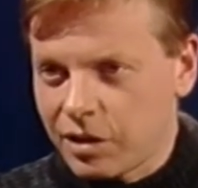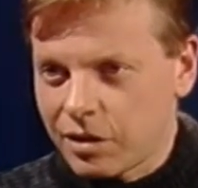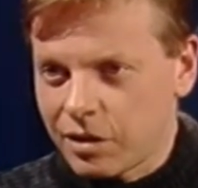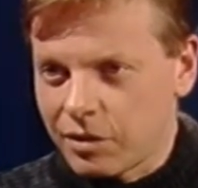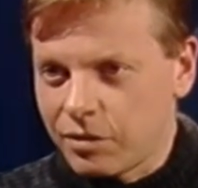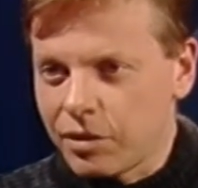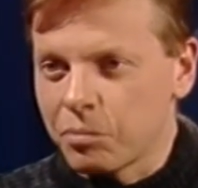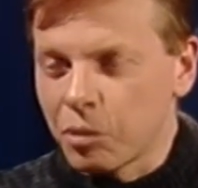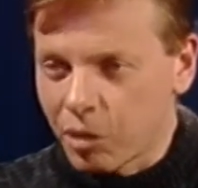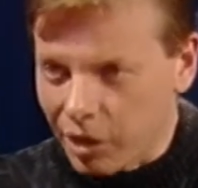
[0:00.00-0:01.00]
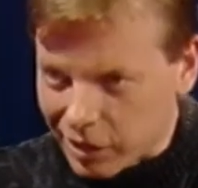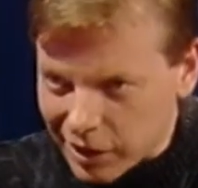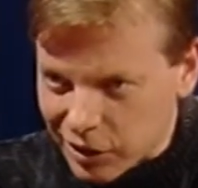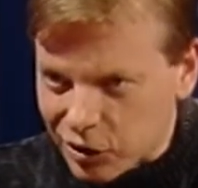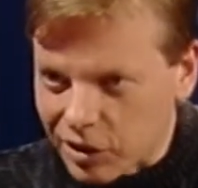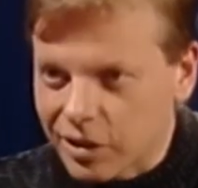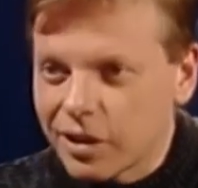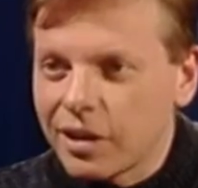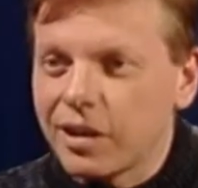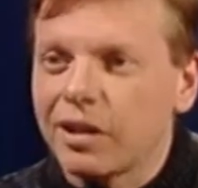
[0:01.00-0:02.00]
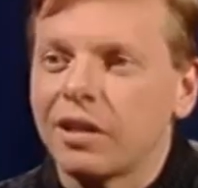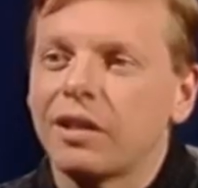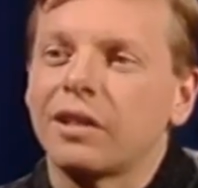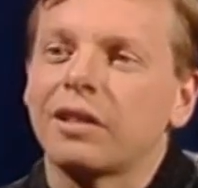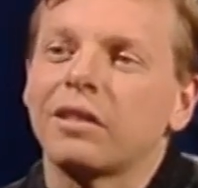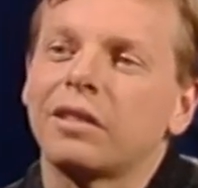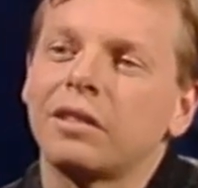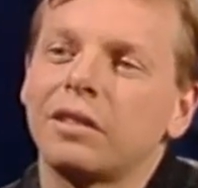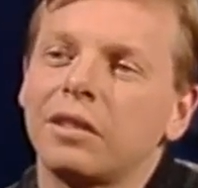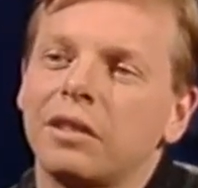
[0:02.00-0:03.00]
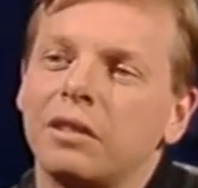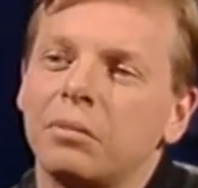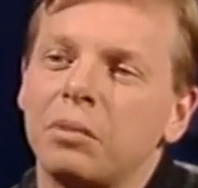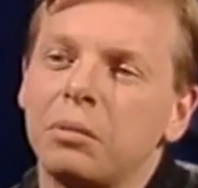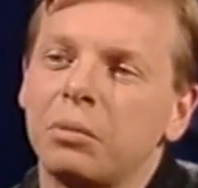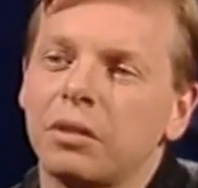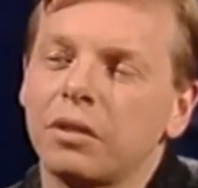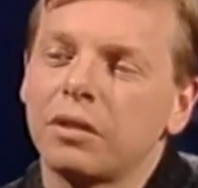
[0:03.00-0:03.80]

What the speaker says: of the Mohawk Nation and people?